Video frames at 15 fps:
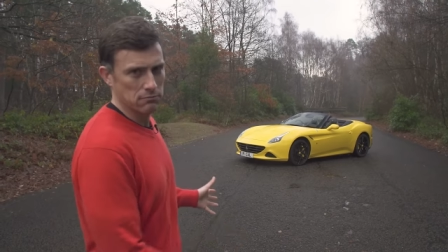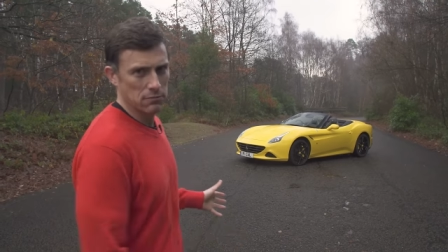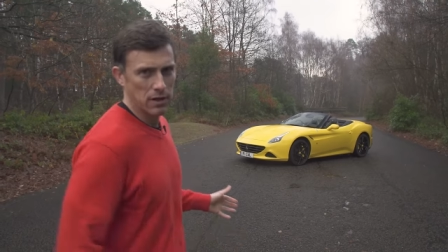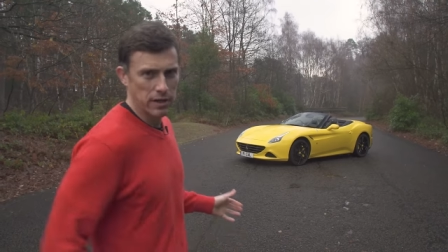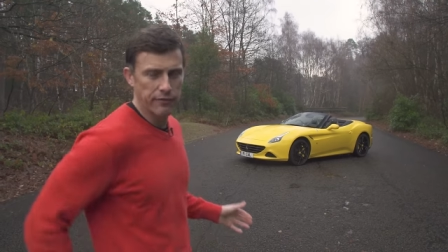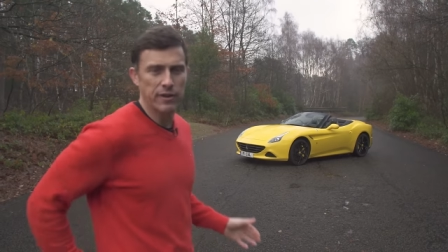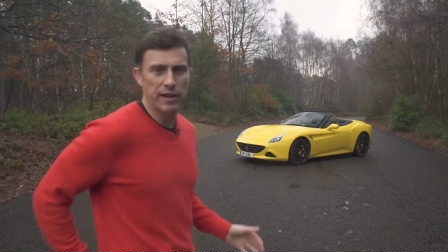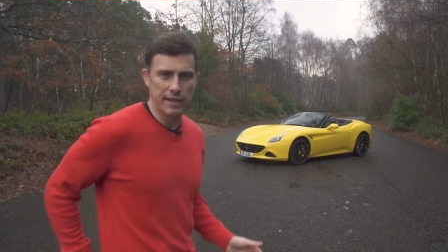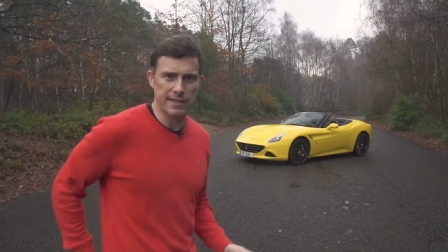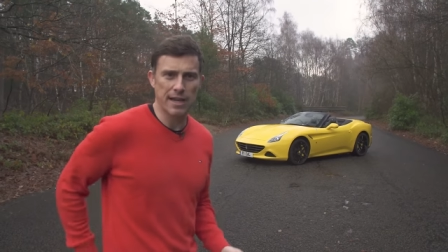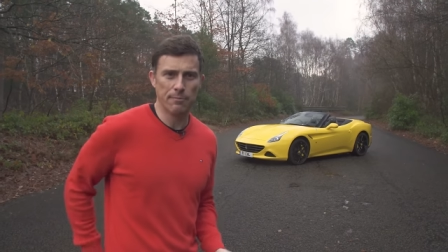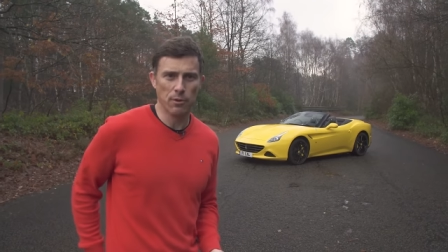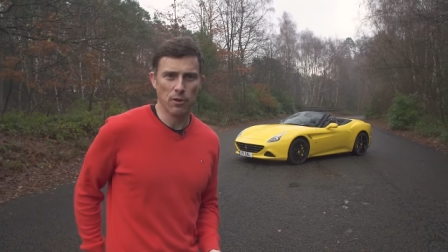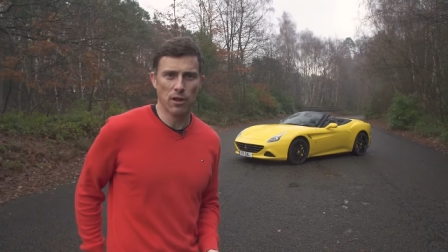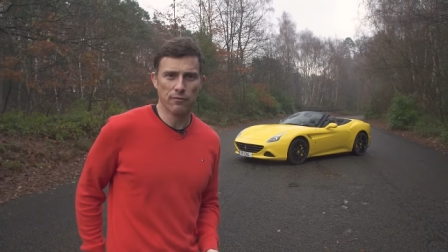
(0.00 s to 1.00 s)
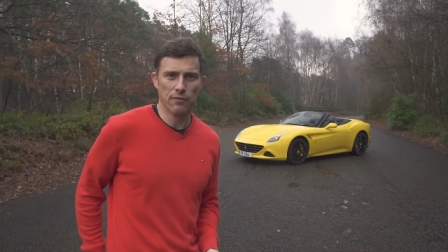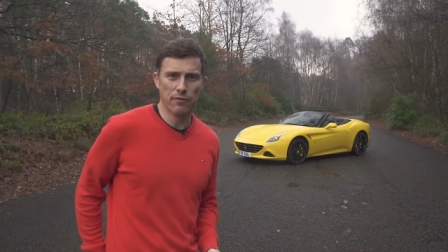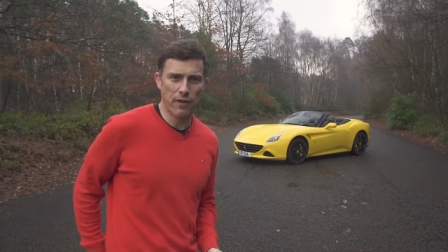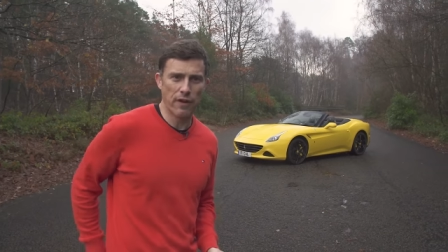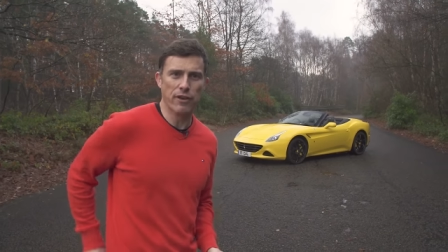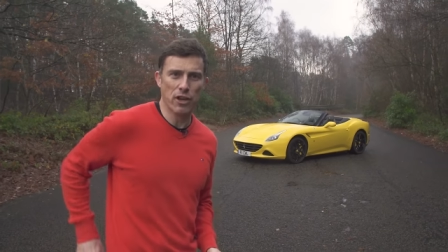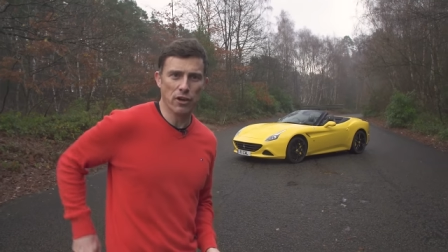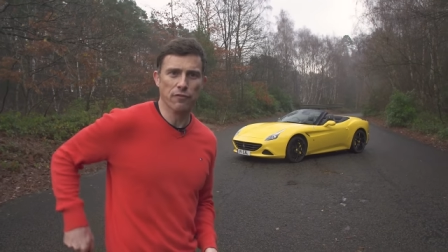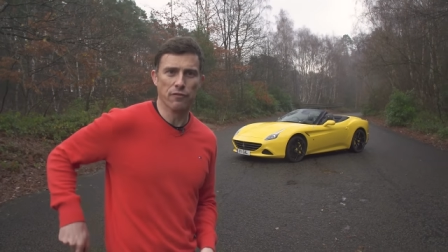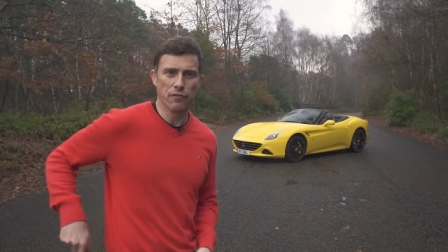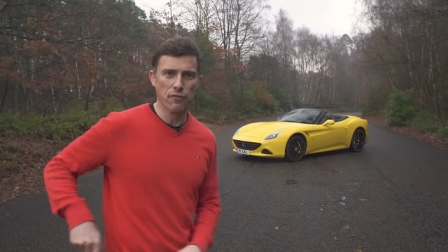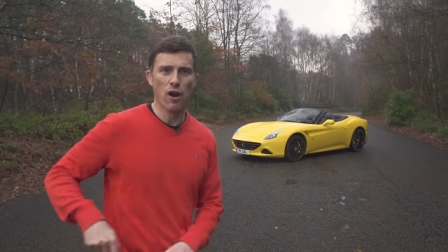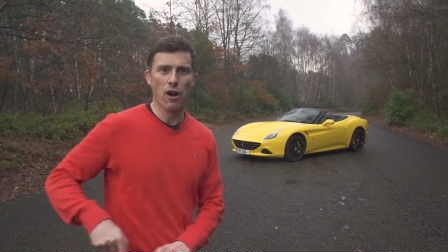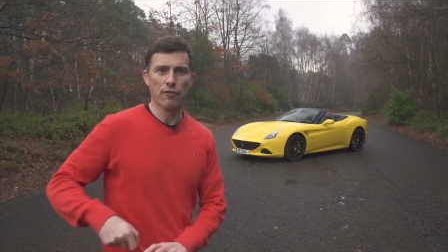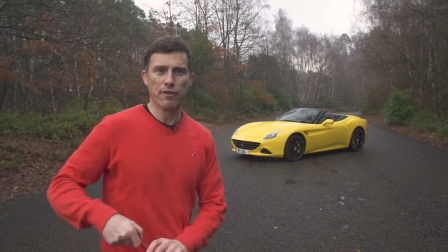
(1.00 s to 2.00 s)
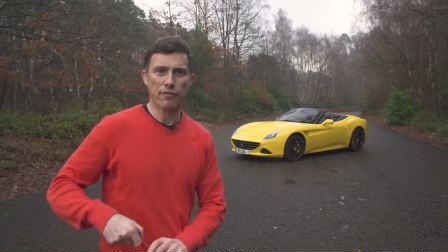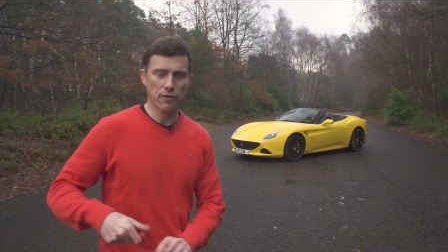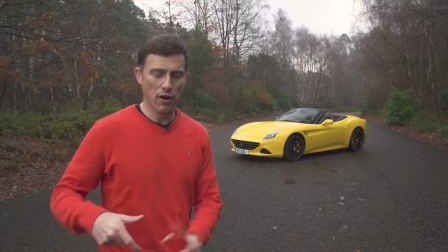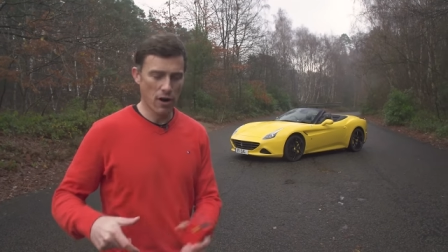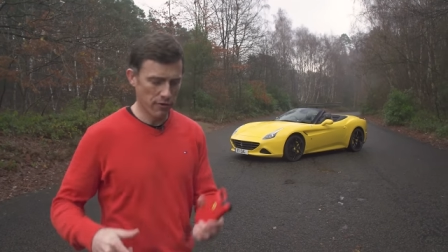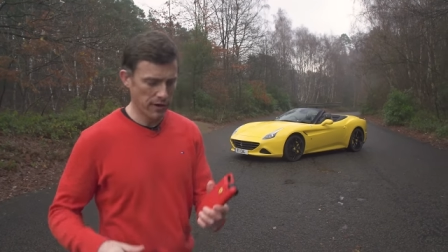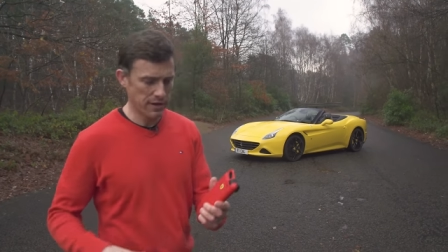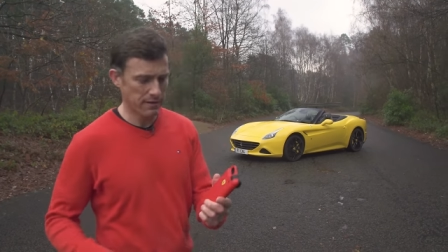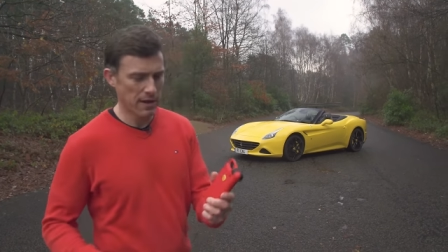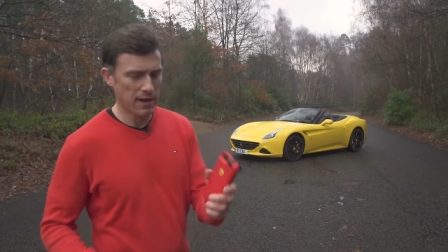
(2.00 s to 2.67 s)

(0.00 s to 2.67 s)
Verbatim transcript: I'll give you an example of a very un-Ferrari Ferrari.